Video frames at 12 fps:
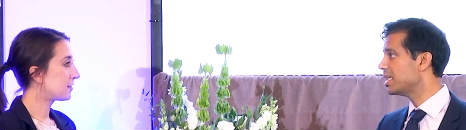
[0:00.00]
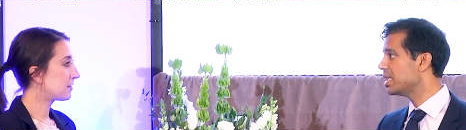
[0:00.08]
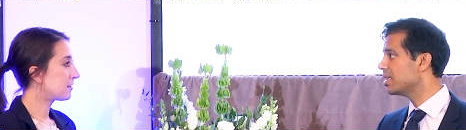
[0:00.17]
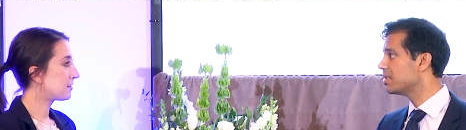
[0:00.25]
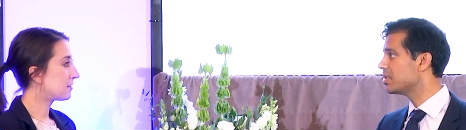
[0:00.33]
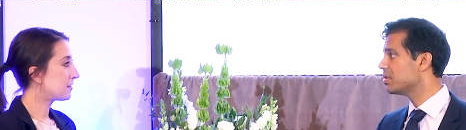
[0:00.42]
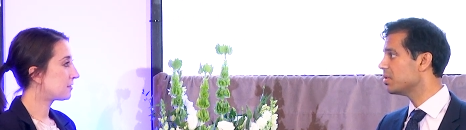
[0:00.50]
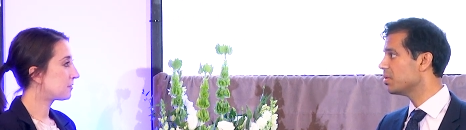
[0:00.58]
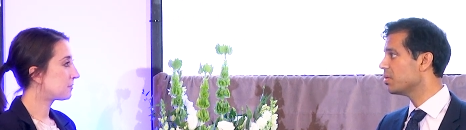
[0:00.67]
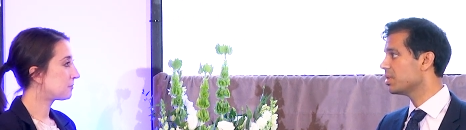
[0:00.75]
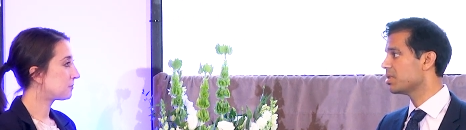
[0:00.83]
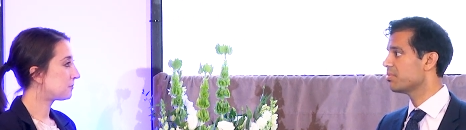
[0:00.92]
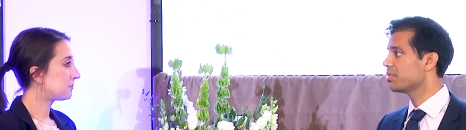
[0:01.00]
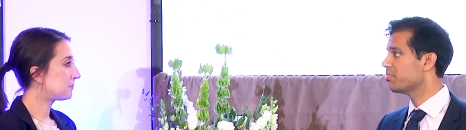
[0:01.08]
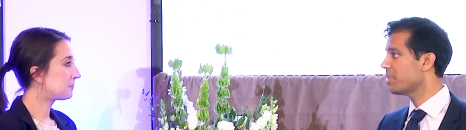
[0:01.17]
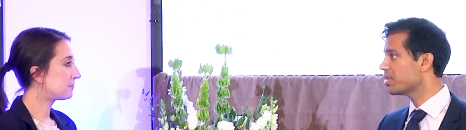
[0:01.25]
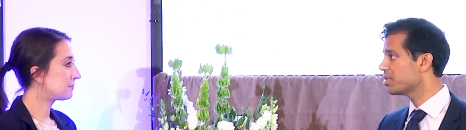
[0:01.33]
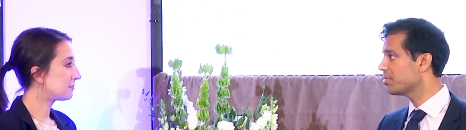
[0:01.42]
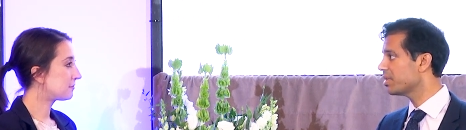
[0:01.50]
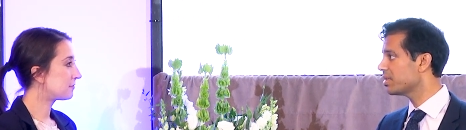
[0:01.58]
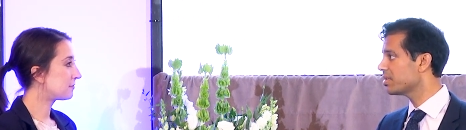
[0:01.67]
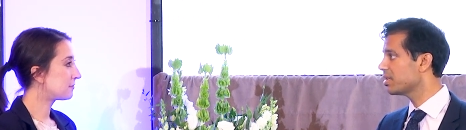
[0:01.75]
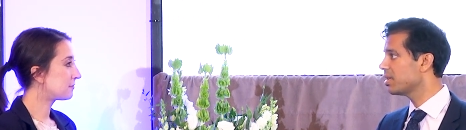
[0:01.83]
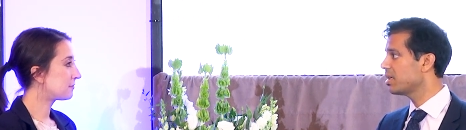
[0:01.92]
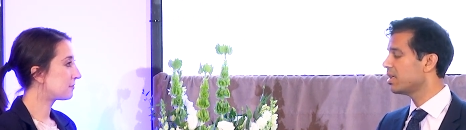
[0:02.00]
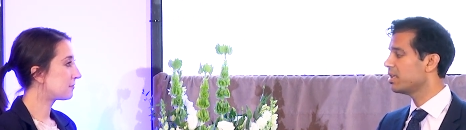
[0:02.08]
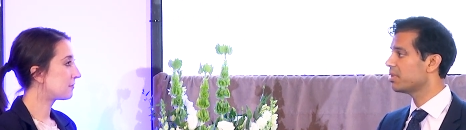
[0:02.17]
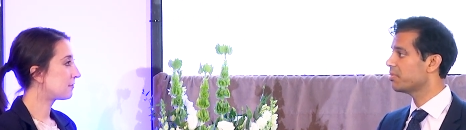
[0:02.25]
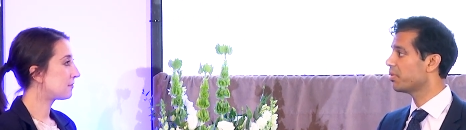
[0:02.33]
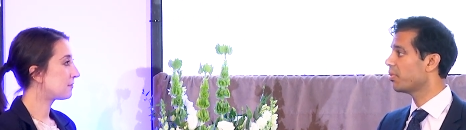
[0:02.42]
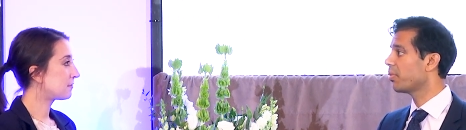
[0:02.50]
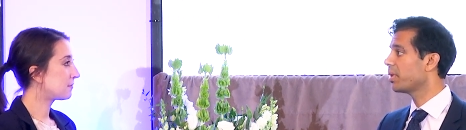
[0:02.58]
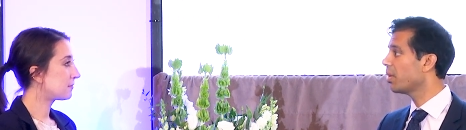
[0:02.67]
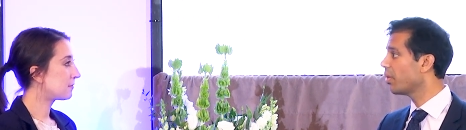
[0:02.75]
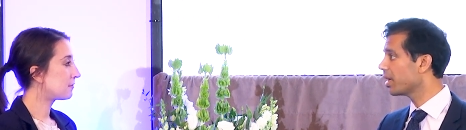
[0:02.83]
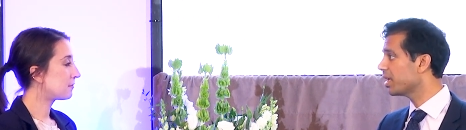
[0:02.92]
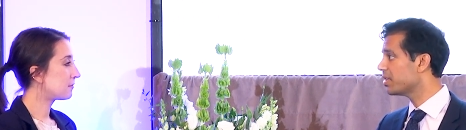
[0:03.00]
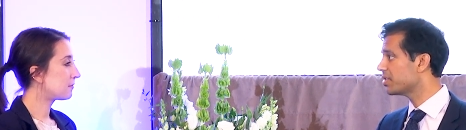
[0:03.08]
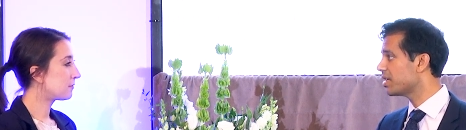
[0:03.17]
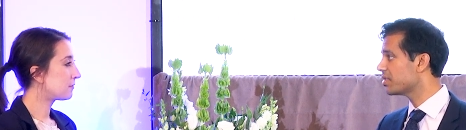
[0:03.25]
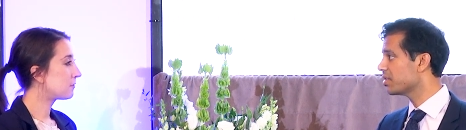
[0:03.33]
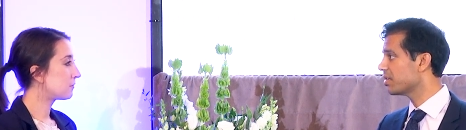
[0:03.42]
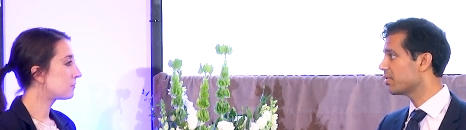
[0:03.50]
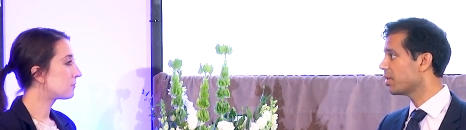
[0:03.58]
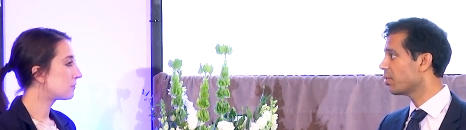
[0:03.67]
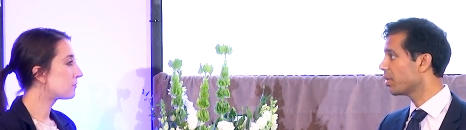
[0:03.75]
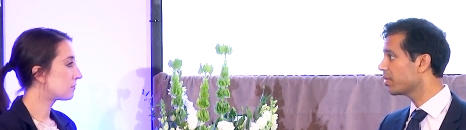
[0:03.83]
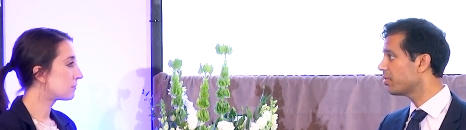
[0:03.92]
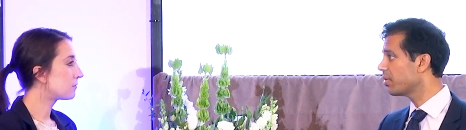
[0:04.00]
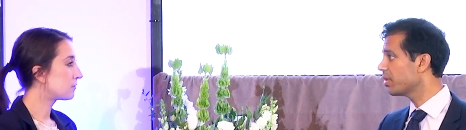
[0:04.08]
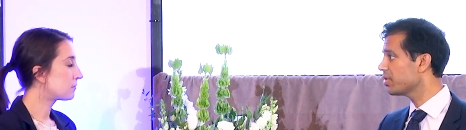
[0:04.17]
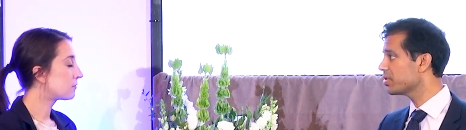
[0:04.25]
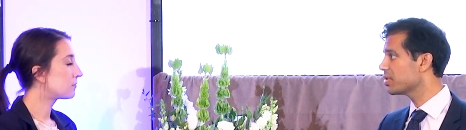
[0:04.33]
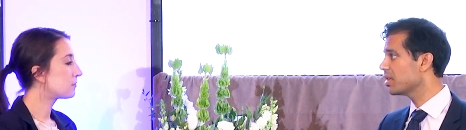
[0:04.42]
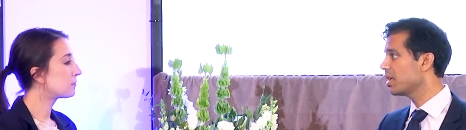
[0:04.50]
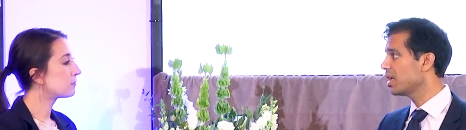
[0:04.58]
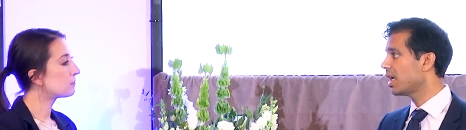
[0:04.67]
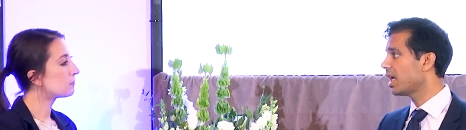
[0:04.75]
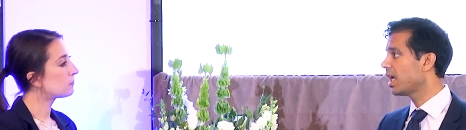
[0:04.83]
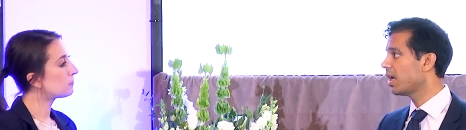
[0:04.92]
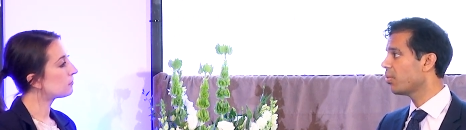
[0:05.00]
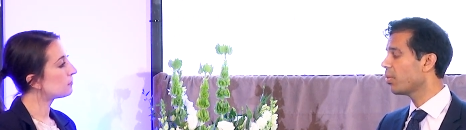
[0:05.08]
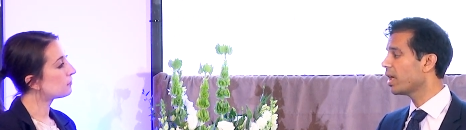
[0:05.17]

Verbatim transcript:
Speaker 1: needed to, in terms of measurement, in terms of reorganization of their workforce, and